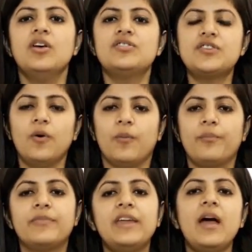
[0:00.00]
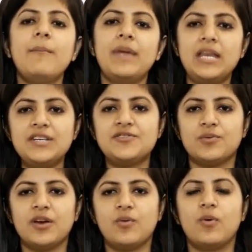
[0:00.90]
So there are many
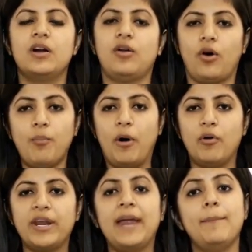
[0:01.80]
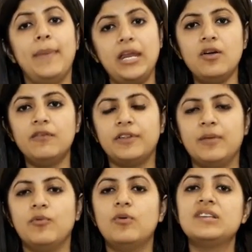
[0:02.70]
students who are dropout and many of
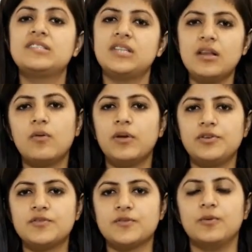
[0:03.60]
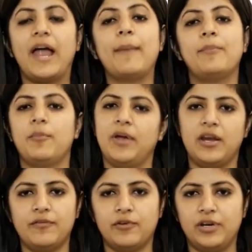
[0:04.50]
them who are still going to school and
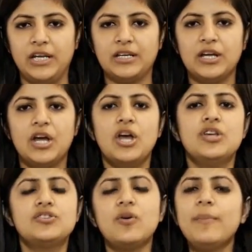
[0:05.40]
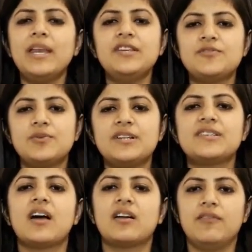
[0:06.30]
preparing for NEET. So many students
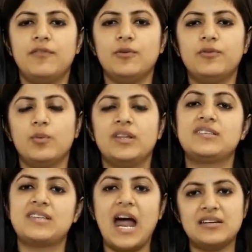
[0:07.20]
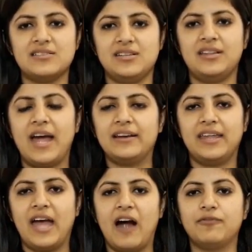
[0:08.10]
are confused with the strategy that
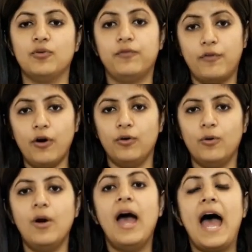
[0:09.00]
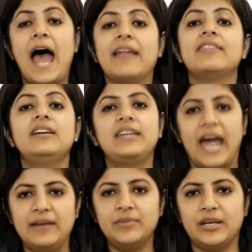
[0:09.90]
they have to follow and the
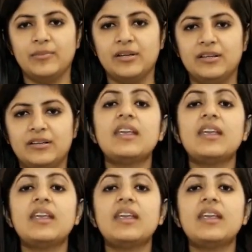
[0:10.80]
timetable.